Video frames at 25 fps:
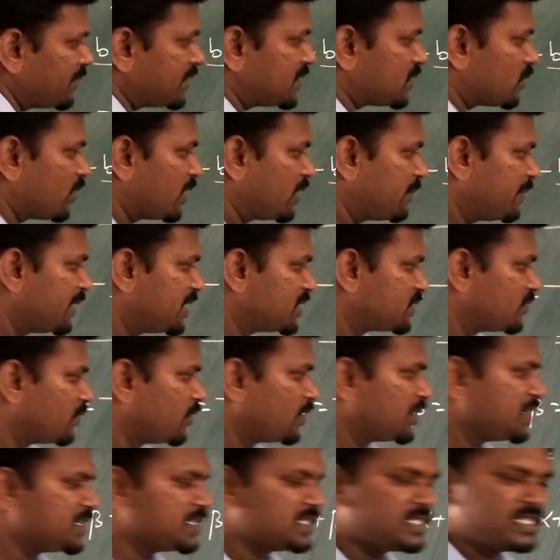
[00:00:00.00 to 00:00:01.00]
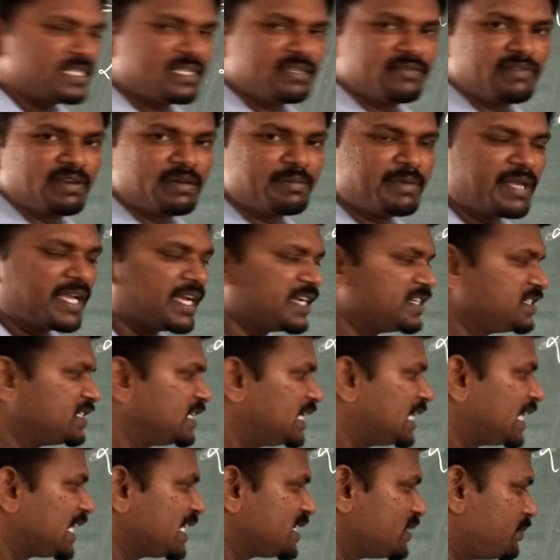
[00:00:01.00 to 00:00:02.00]
b square minus 4ac will be
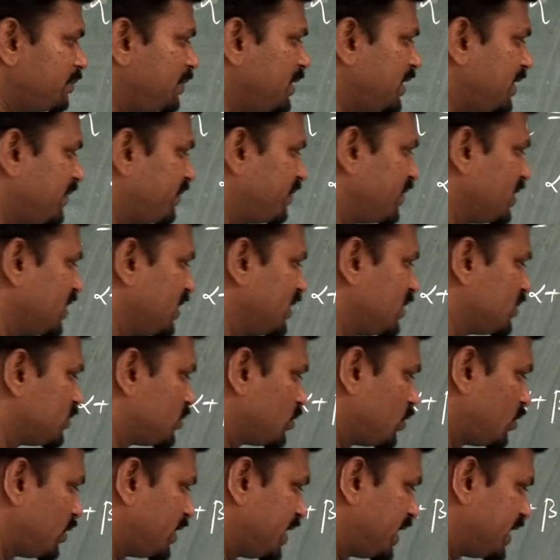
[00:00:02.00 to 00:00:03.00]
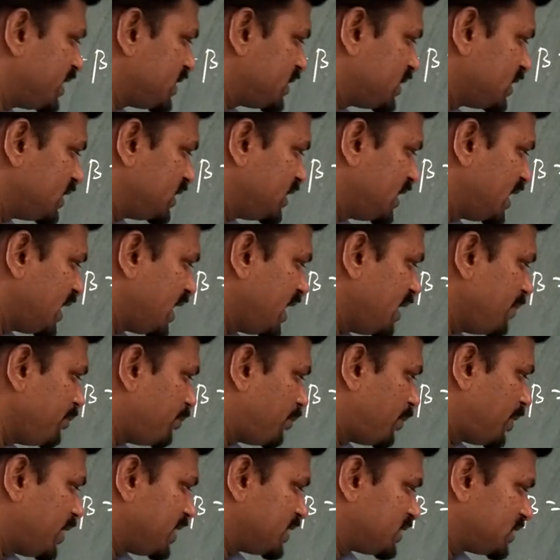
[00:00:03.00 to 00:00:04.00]
considered as b. So a
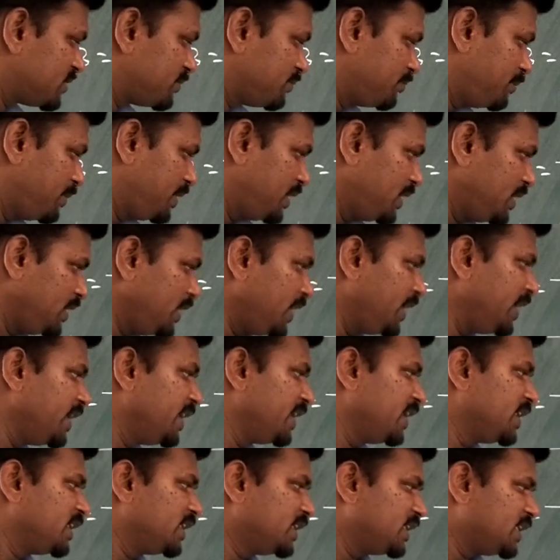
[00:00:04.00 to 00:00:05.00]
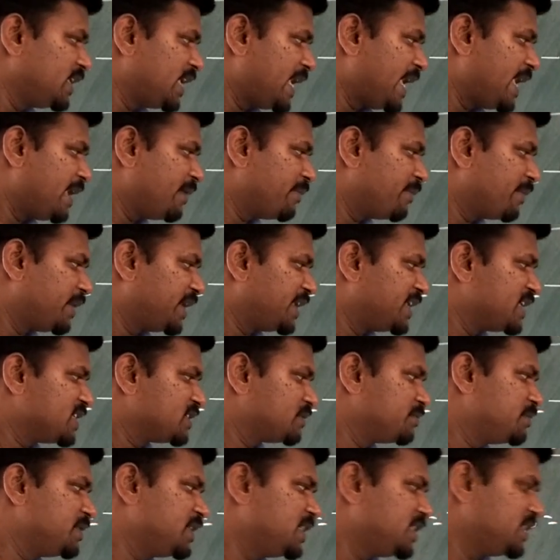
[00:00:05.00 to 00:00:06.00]
plus b, a minus
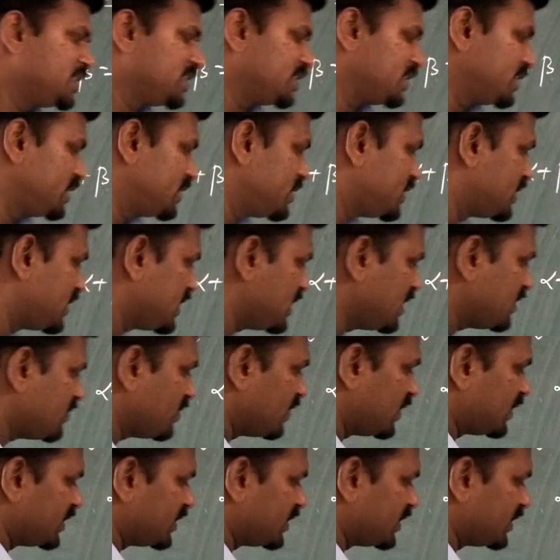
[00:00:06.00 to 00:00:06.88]
b is equal